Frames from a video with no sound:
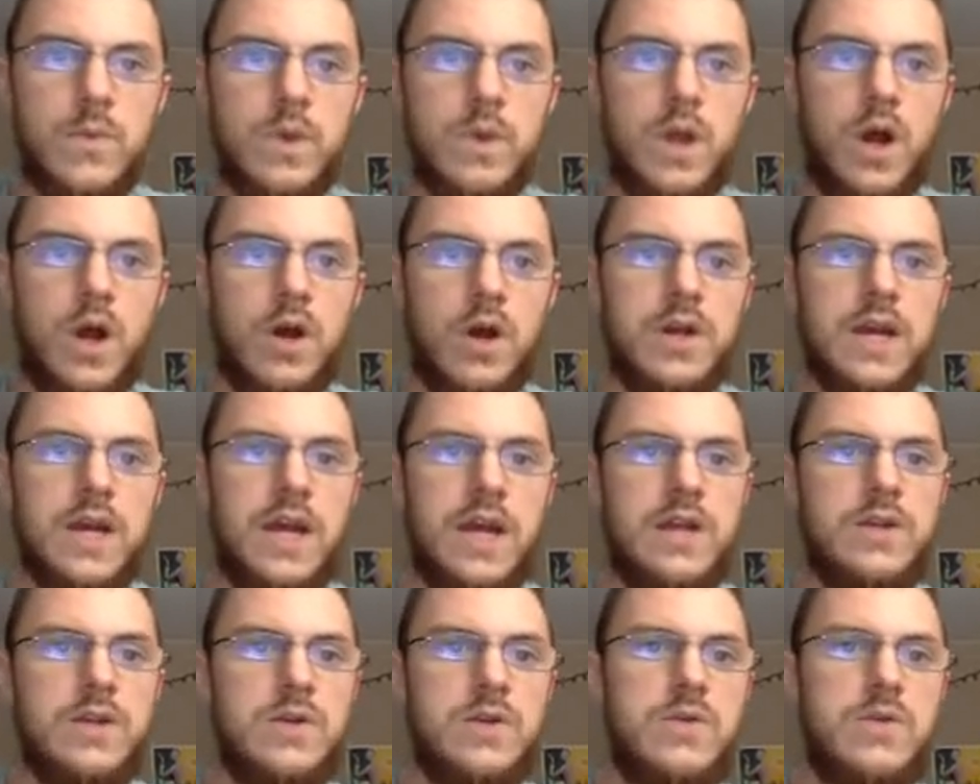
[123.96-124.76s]
all you
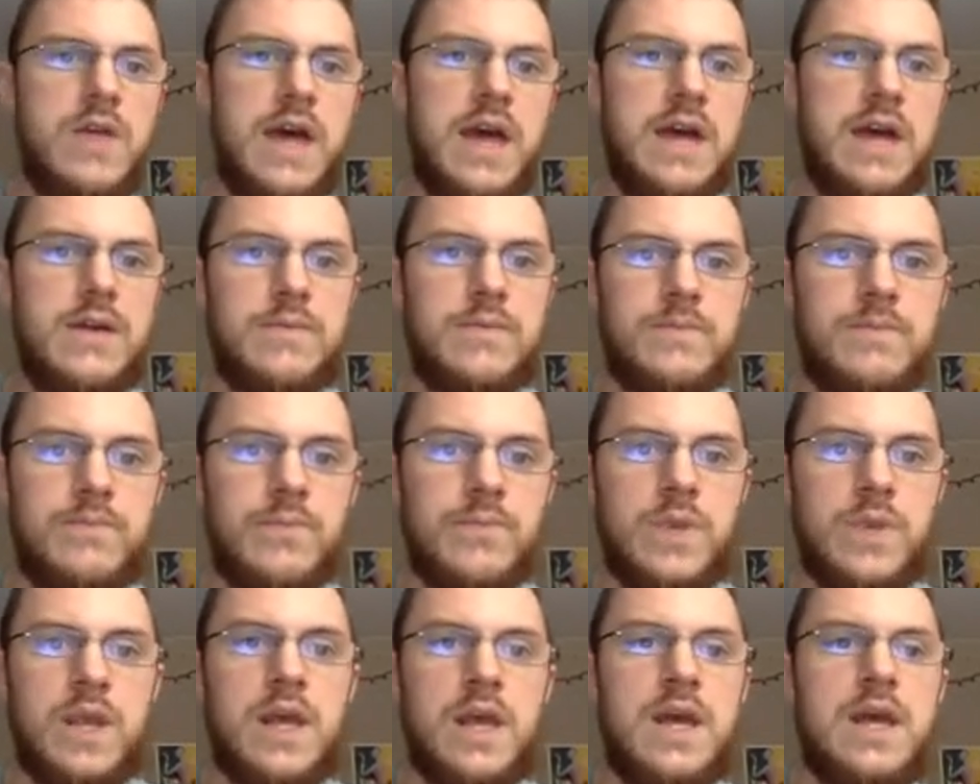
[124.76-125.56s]
got to do then
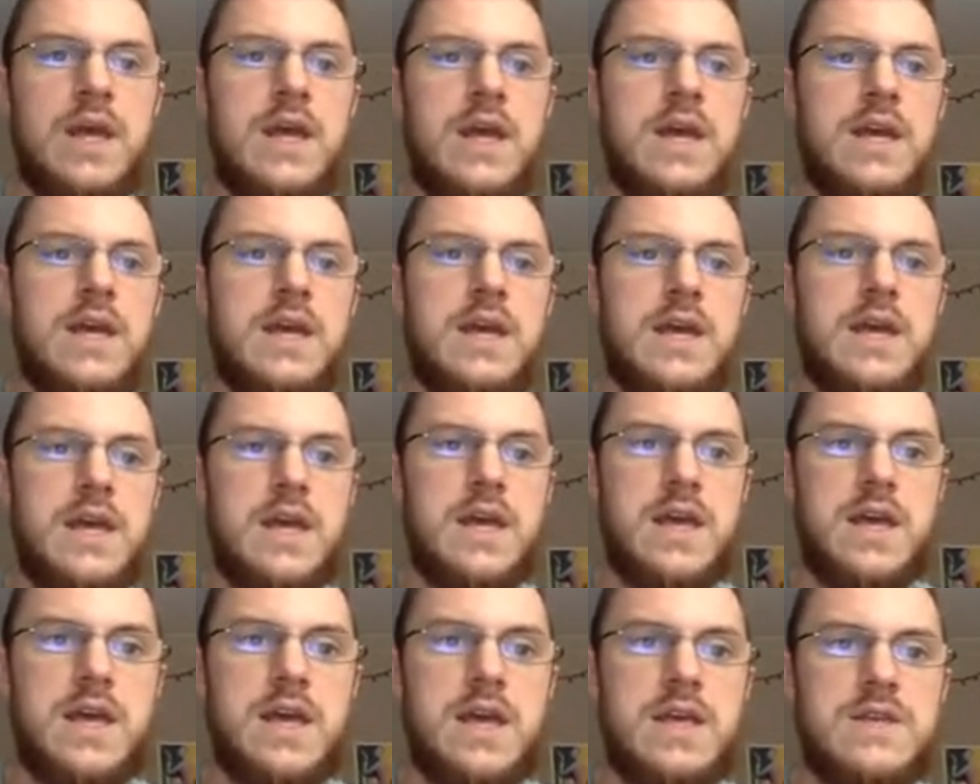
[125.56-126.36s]

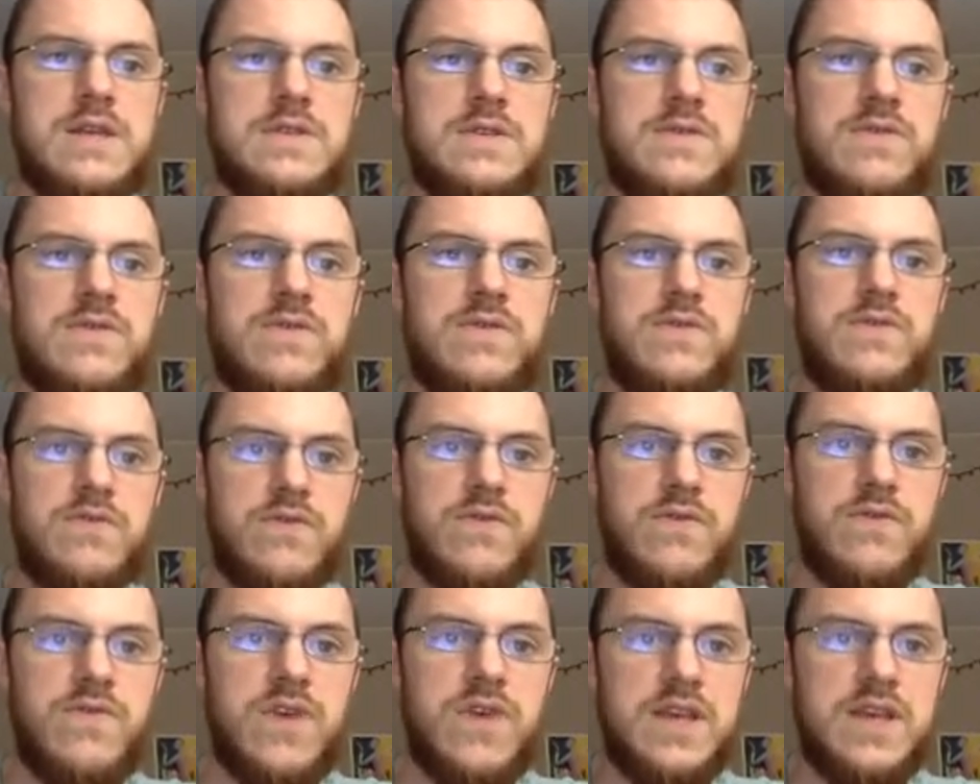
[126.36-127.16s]
is
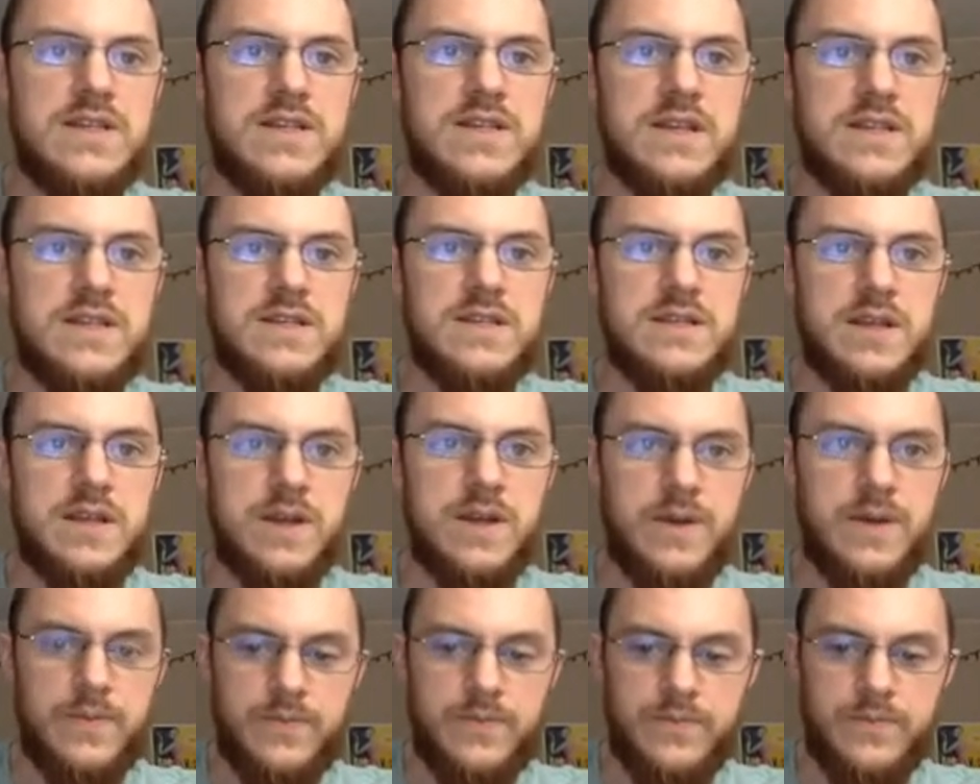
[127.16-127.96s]
visit
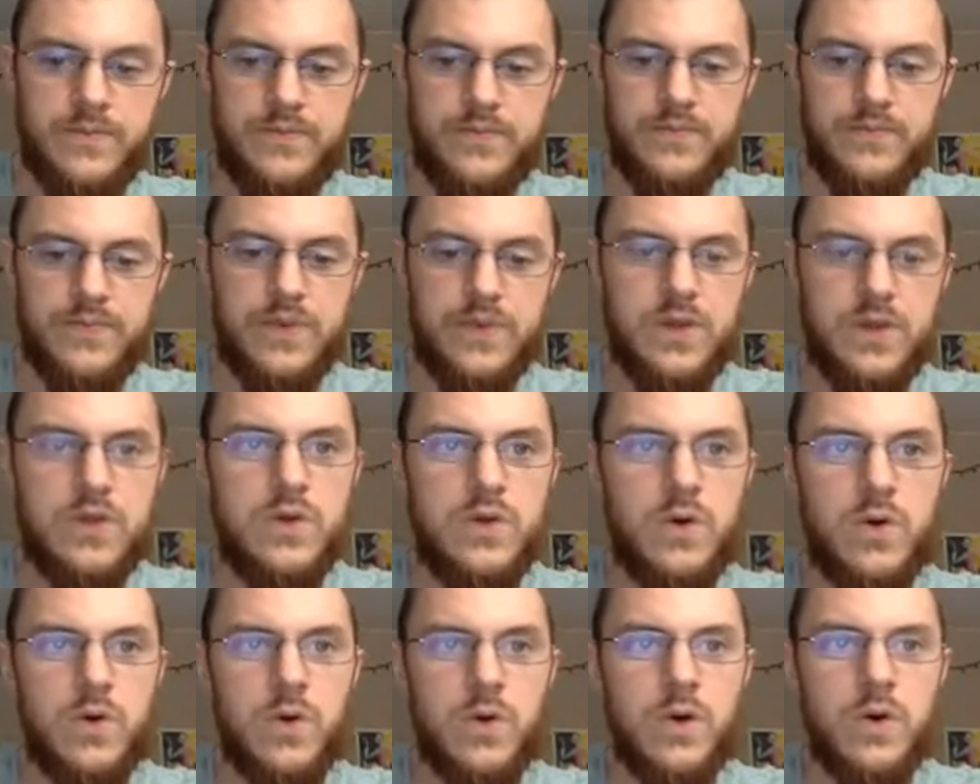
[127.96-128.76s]

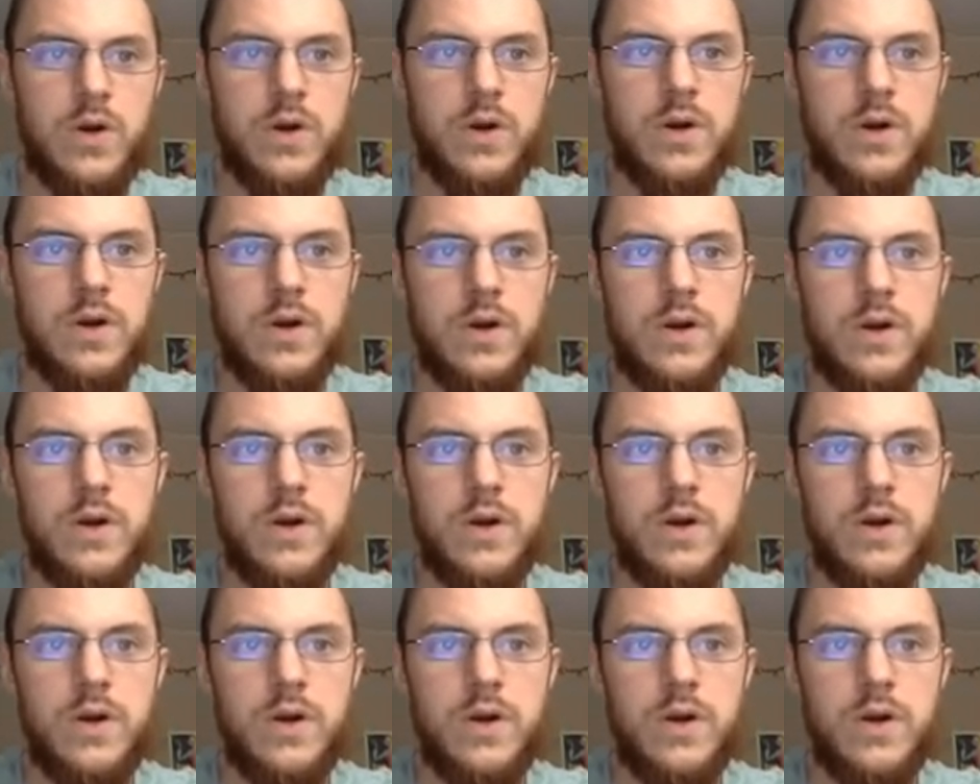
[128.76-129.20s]
your